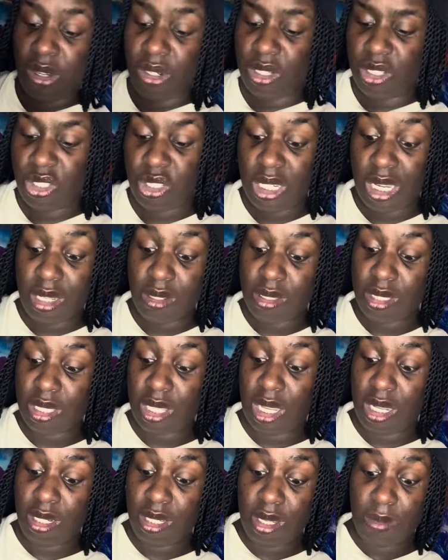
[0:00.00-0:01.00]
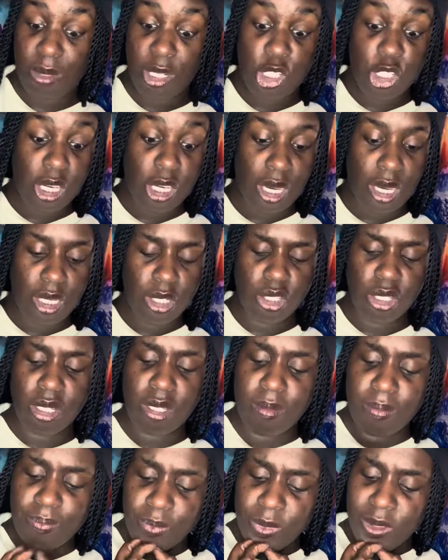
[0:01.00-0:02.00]
and this child's skin could be
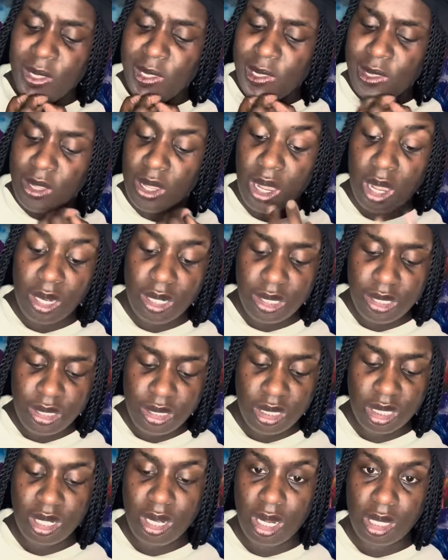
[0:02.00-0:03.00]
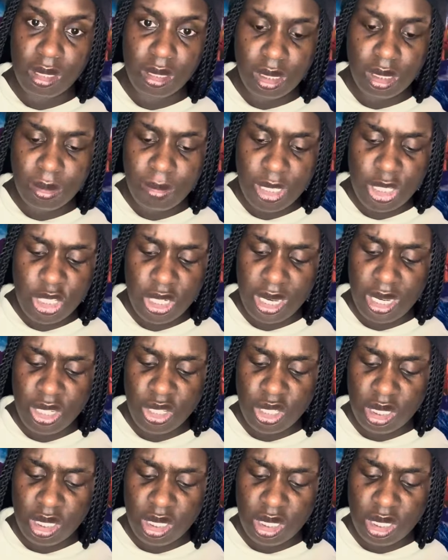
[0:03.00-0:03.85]
changing. Color, the color could be changing.